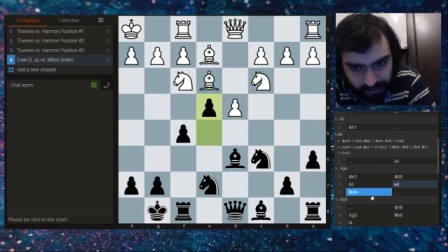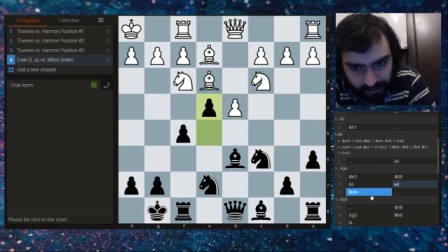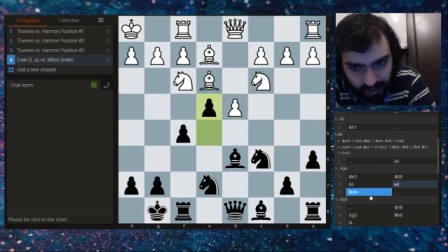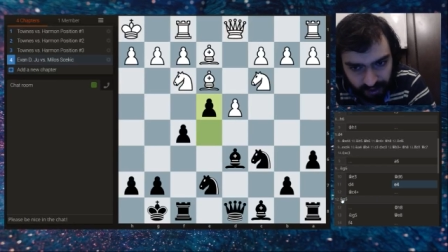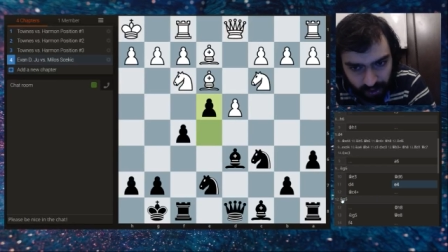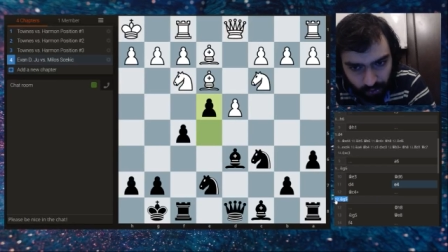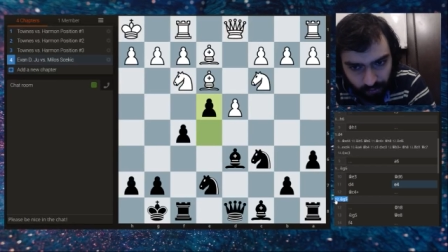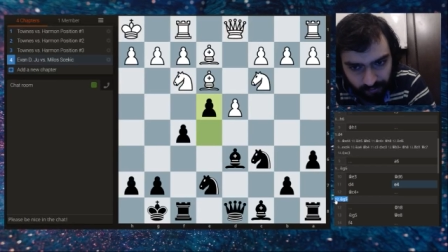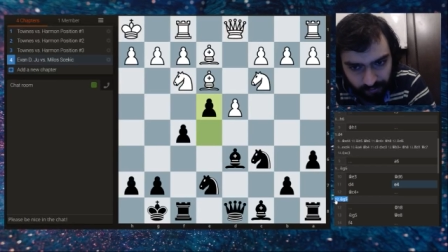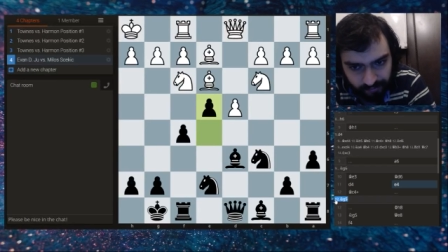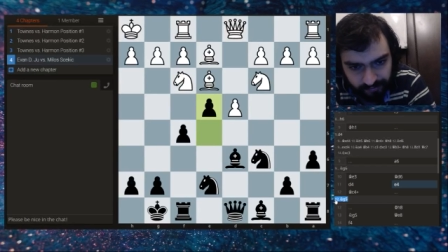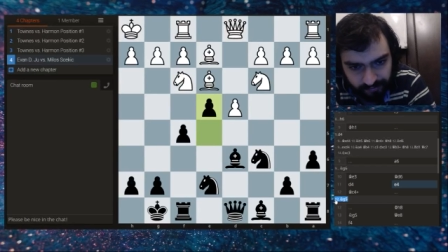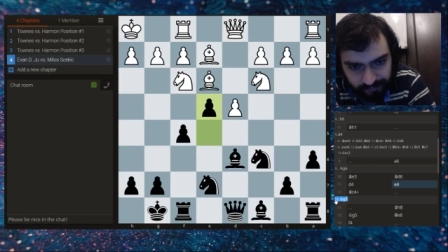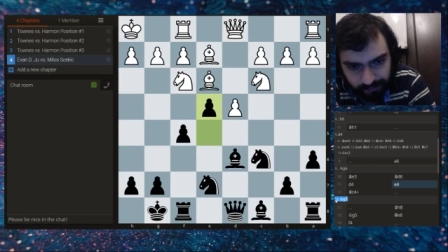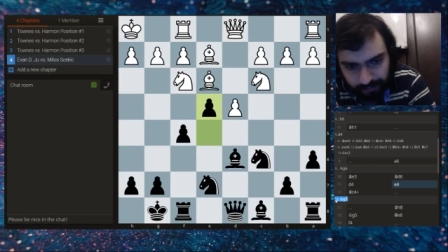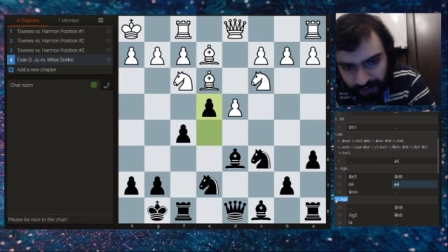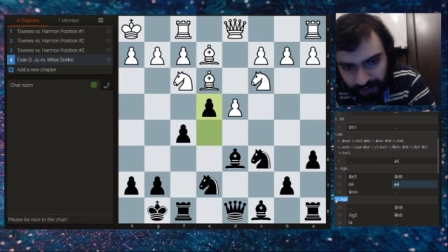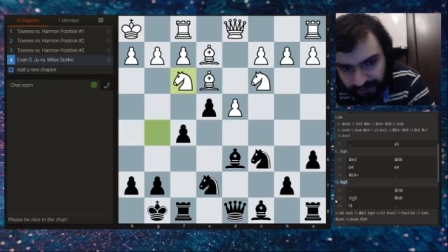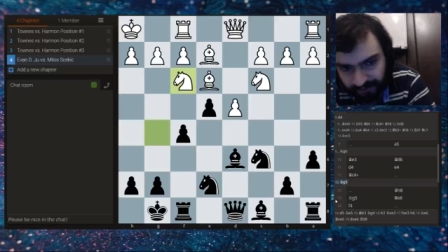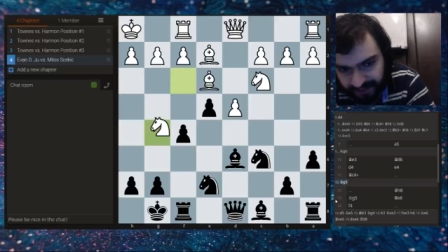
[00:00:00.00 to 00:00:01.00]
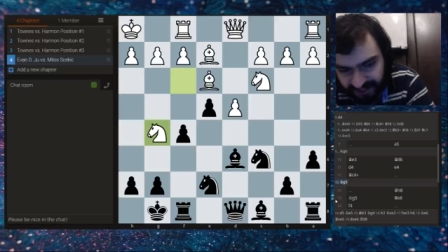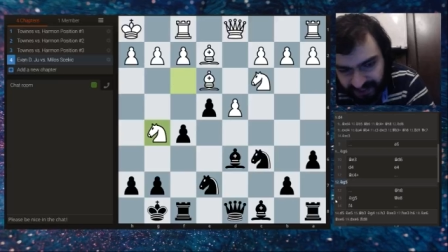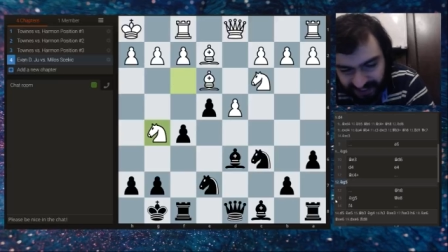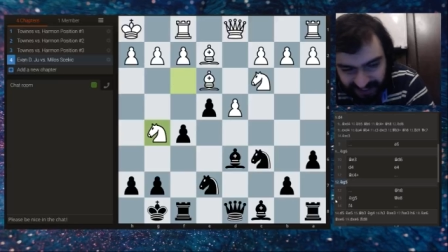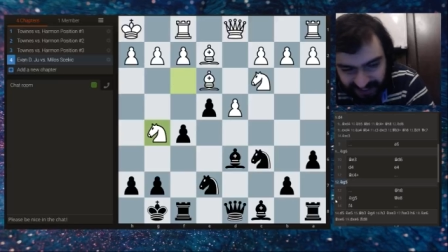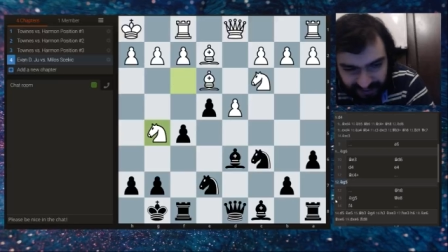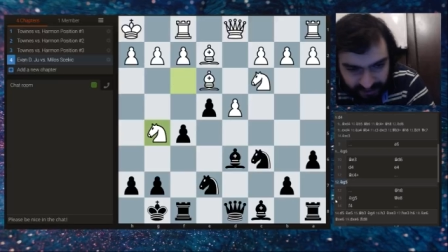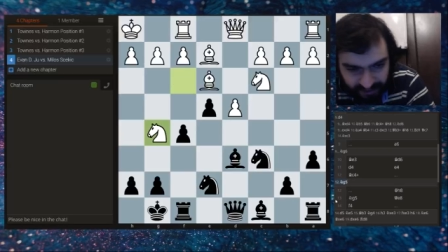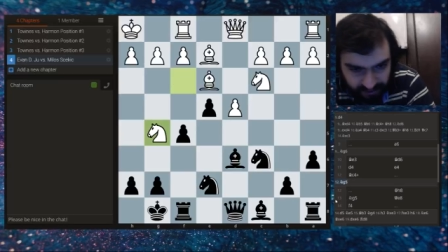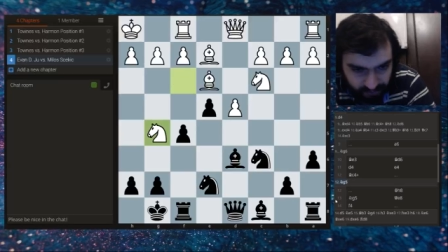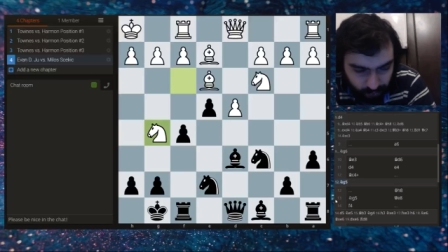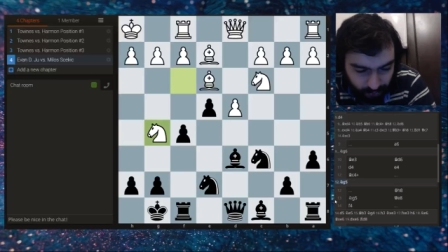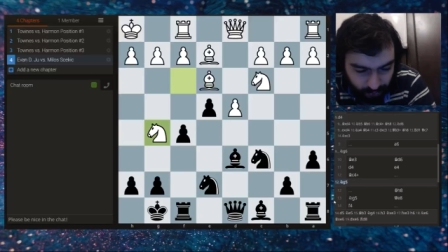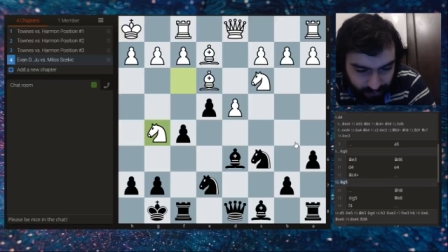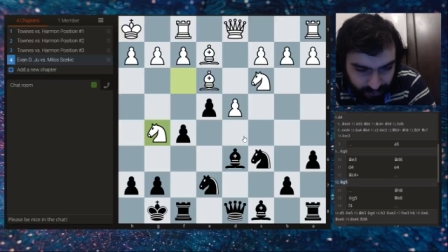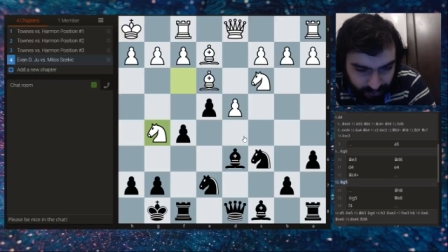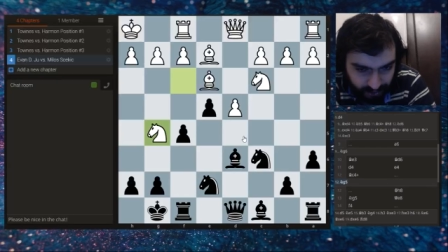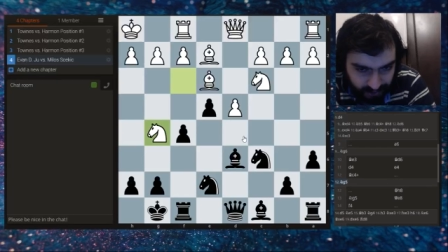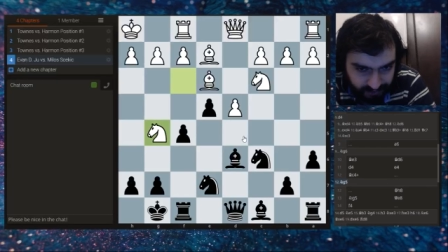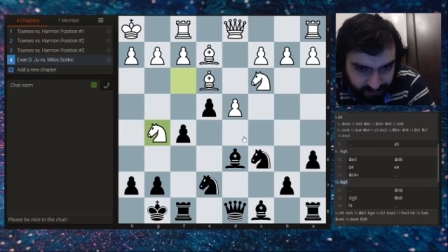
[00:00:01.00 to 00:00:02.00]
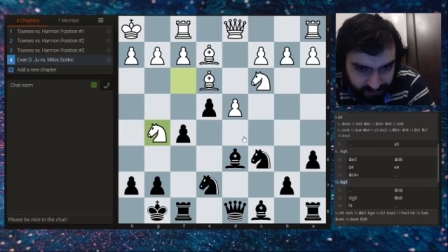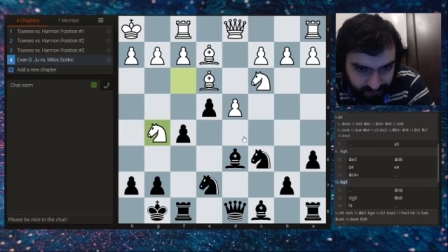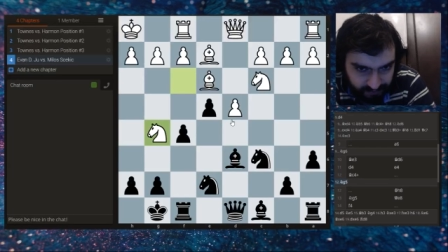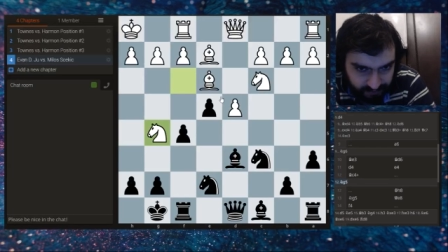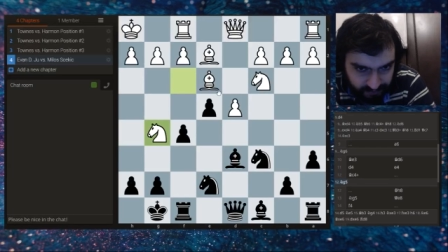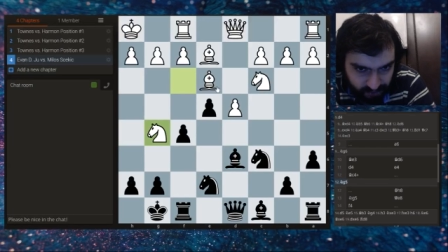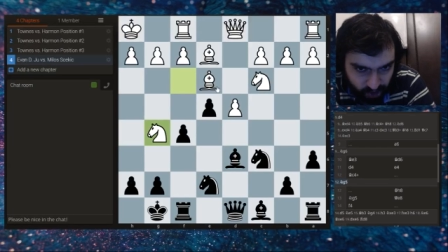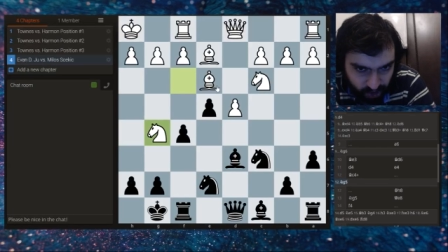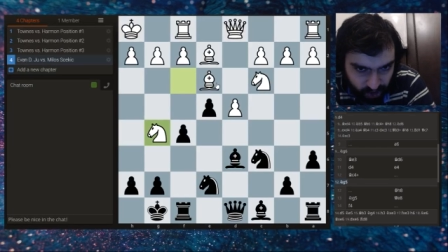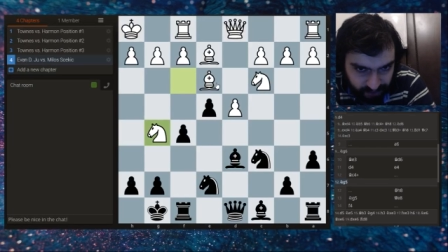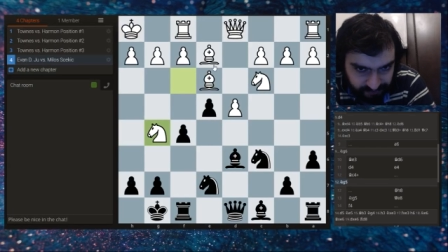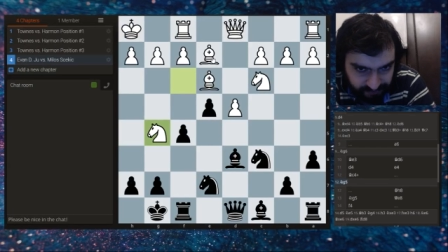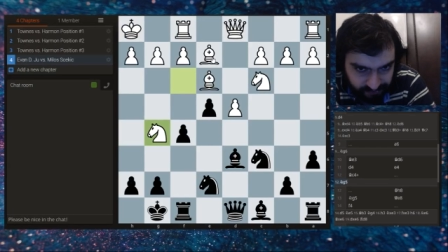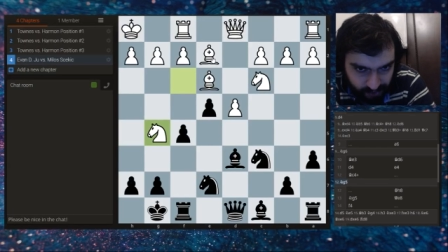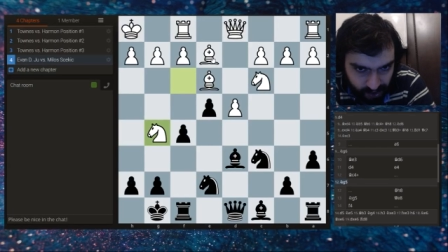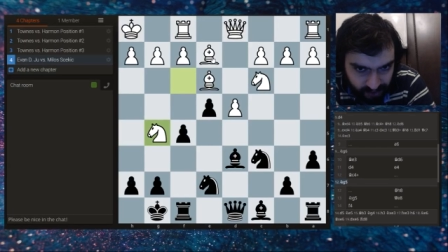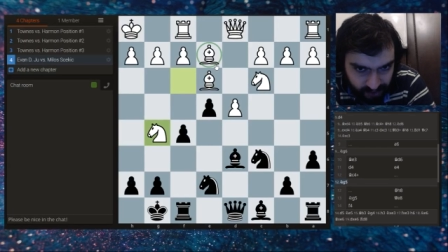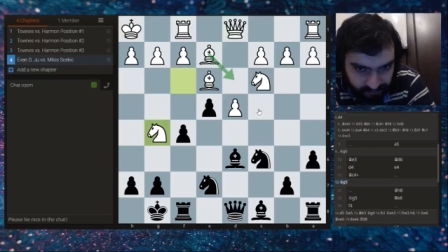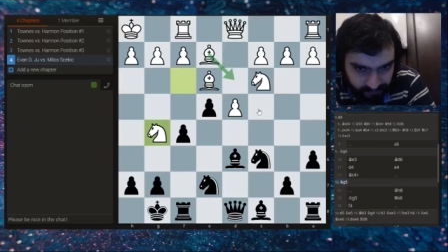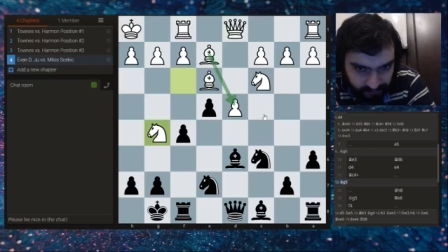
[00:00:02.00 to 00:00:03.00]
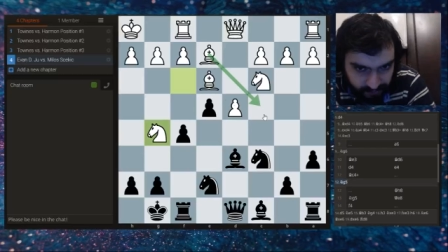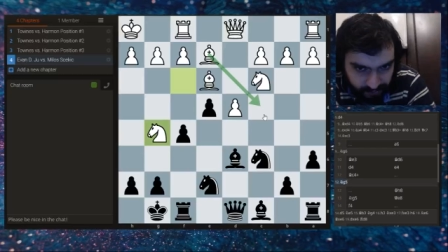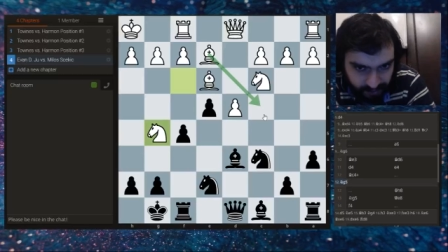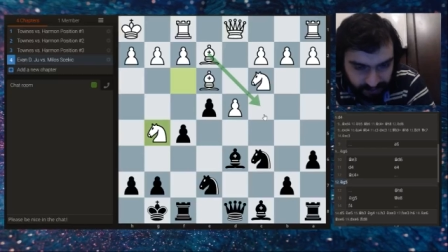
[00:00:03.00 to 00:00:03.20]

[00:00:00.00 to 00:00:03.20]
Now, prefacing it with knight g5,